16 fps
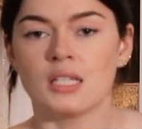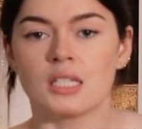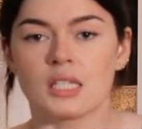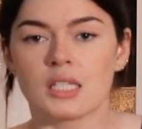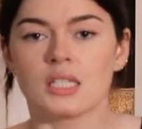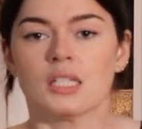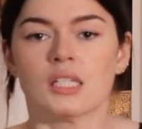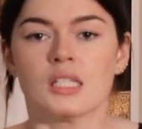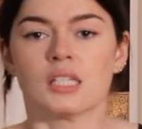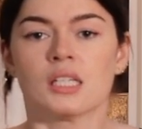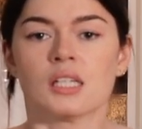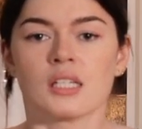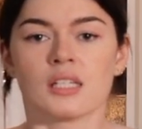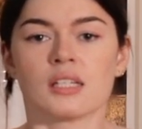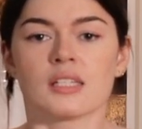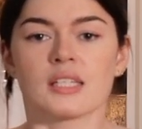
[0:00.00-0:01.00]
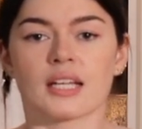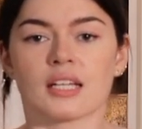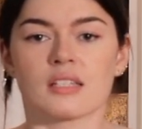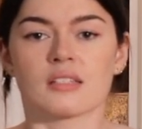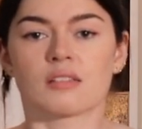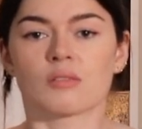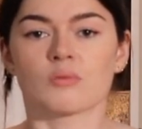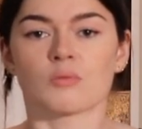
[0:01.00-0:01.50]
It's like
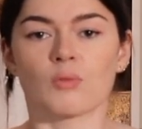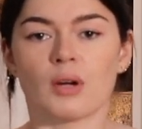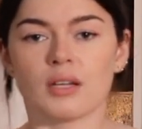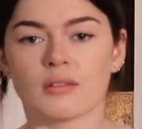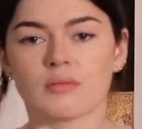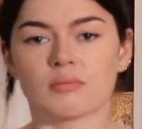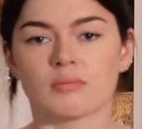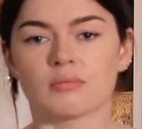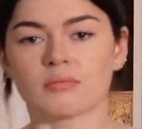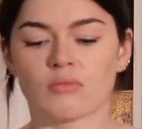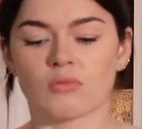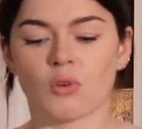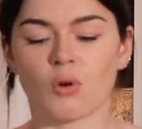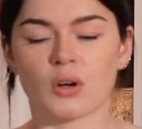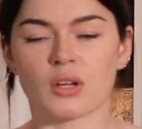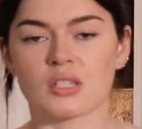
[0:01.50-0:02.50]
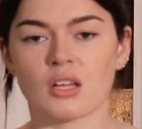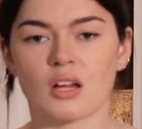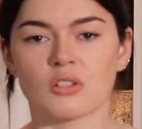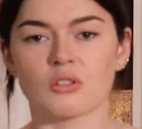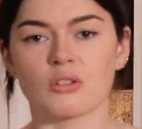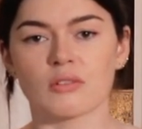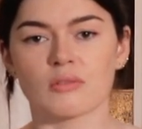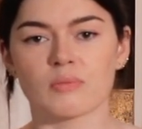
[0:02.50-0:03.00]
one
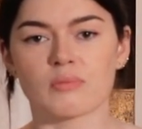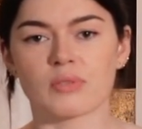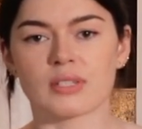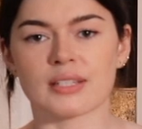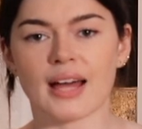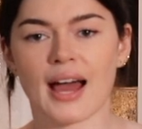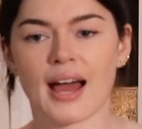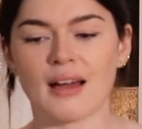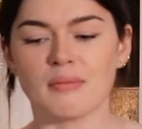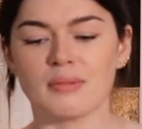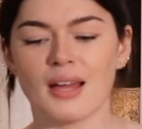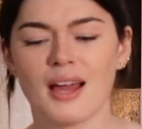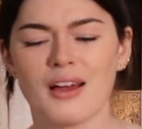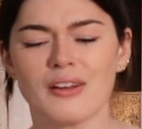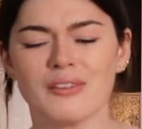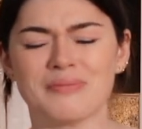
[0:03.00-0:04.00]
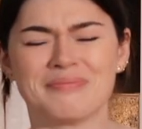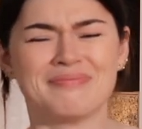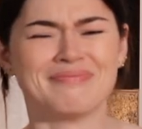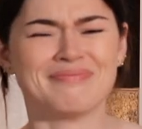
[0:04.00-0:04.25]
horizontal slab now.